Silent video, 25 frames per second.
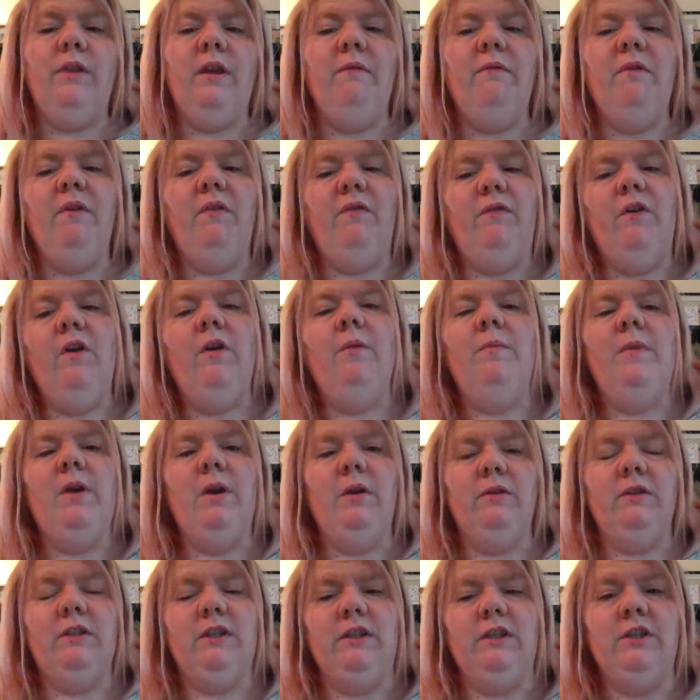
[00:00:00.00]
they referred me
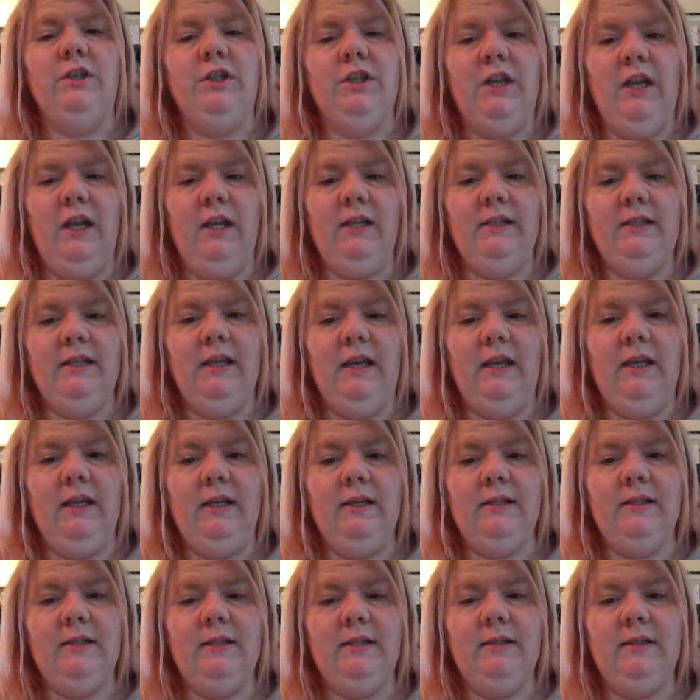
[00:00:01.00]
on to the
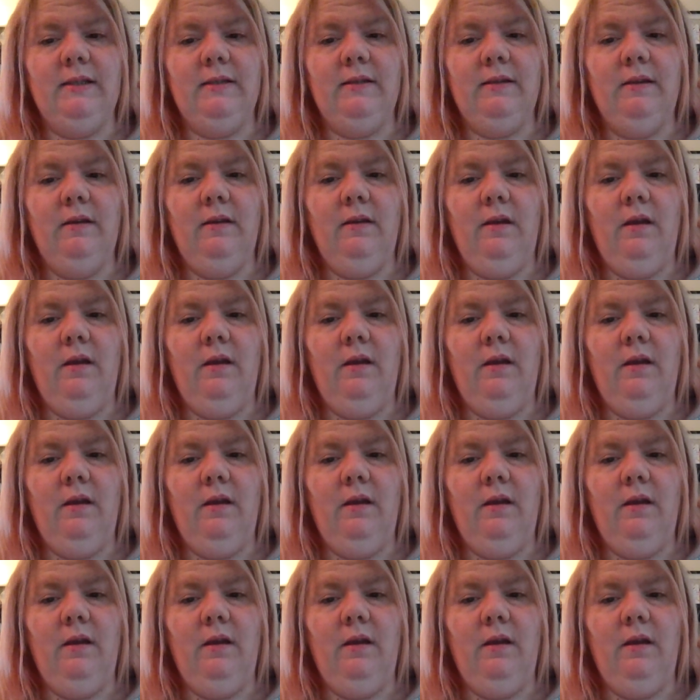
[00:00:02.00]
genetics